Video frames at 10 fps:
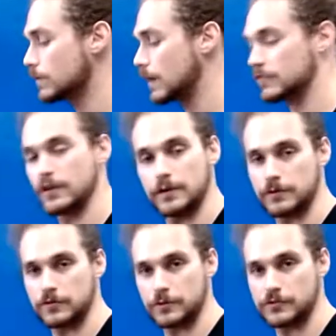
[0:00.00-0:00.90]
I'll tell you when
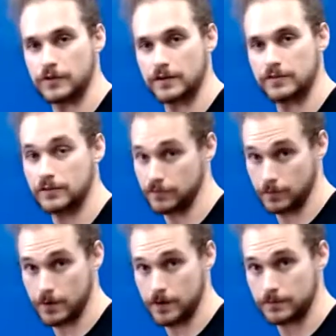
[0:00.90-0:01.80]
to switch directions if you
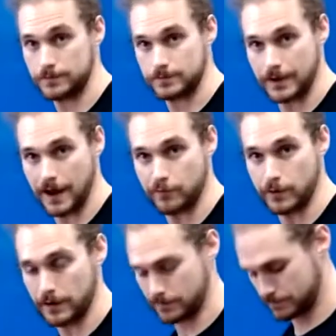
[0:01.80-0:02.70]
want, halfway.
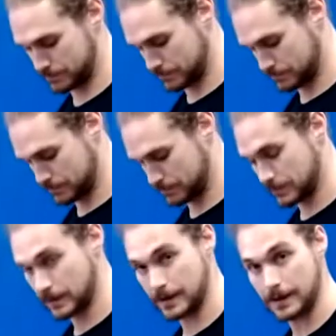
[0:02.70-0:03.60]

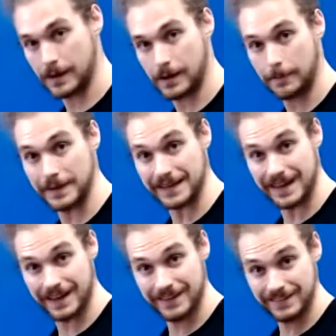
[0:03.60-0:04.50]

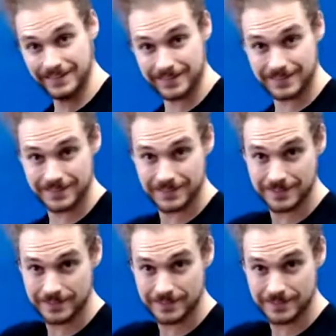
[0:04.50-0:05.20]
Begins